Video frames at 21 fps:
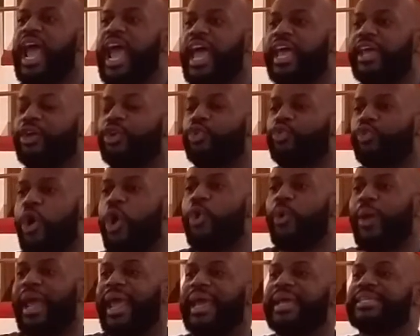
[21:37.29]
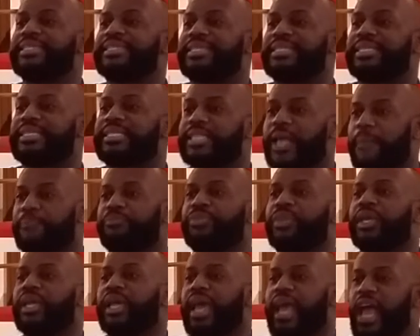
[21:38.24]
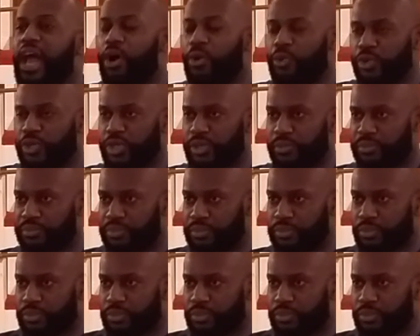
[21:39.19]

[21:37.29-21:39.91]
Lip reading: and grow into something else.